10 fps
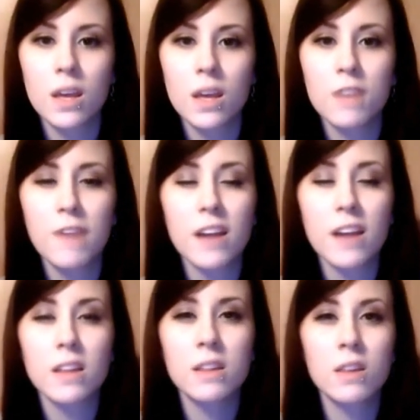In
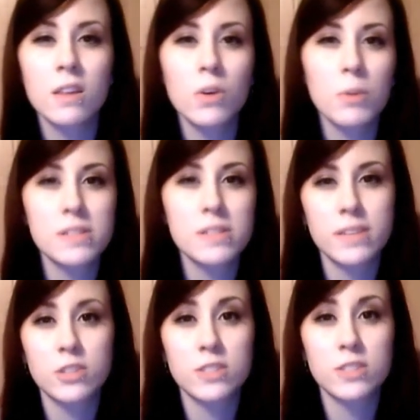fact, the only
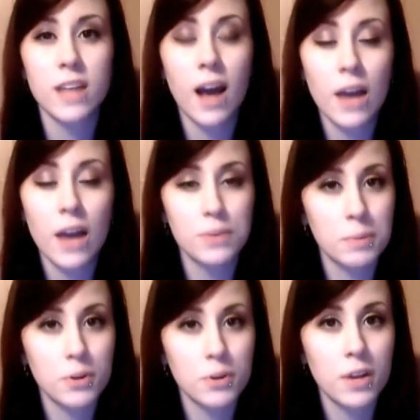presentations that I
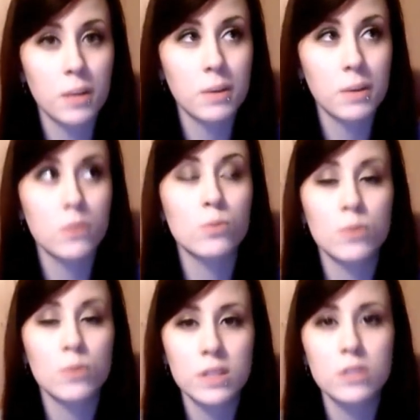remember, and I mean
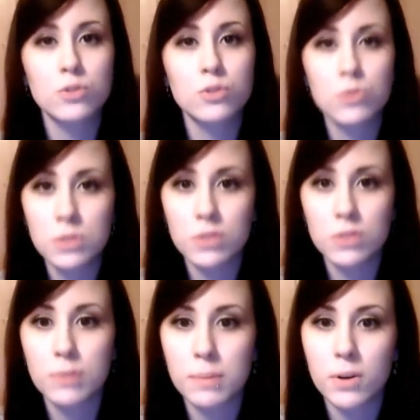really, truly
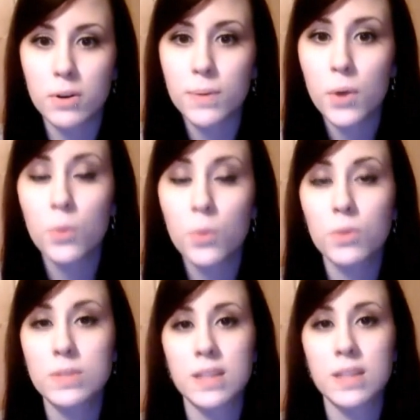remember, were
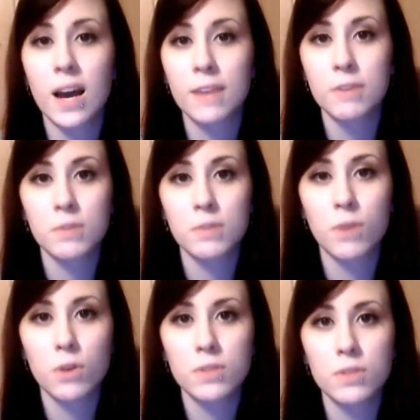the ones that I felt
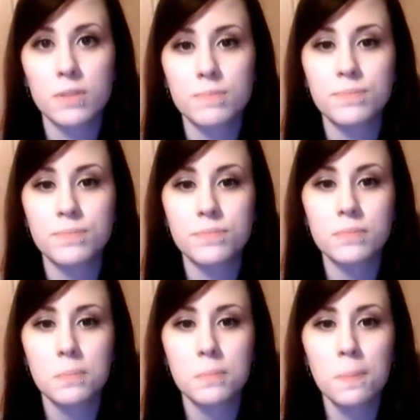involved in.
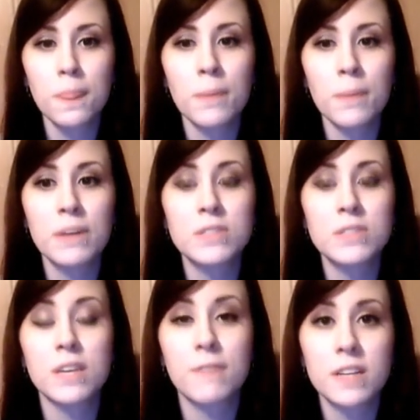By
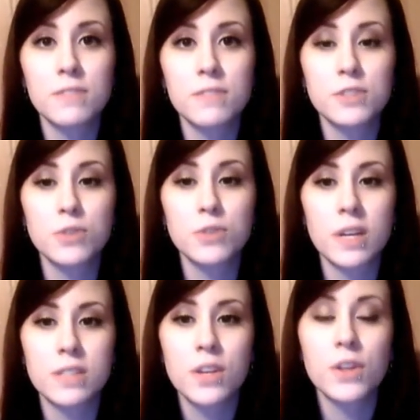using effective visual
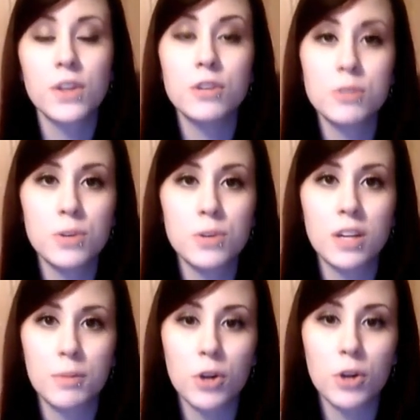aids, you too
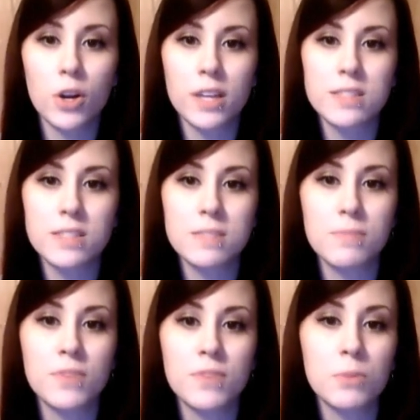can help your audience
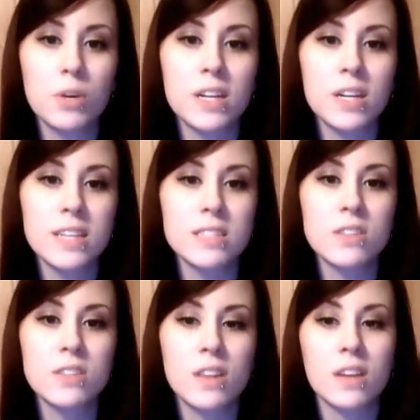feel more
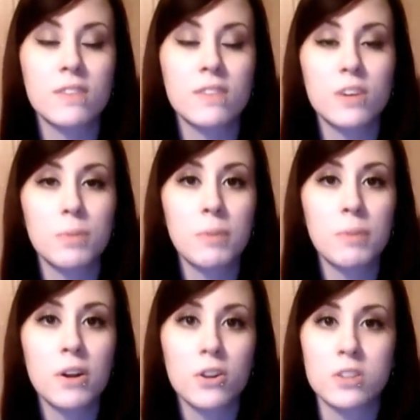connected so that they can develop a
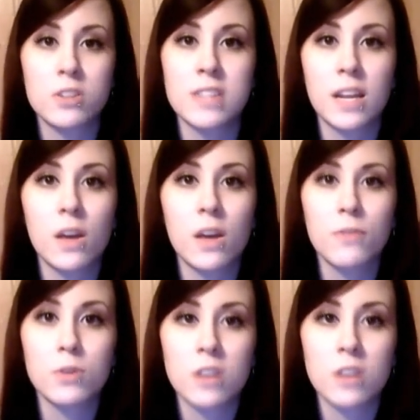better understanding
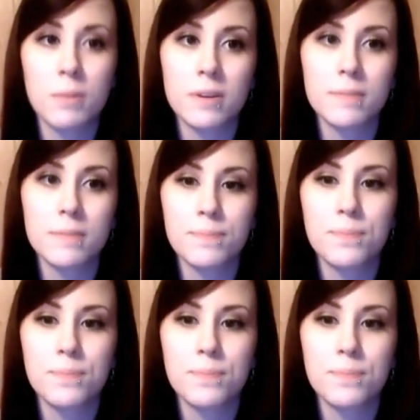of your topic.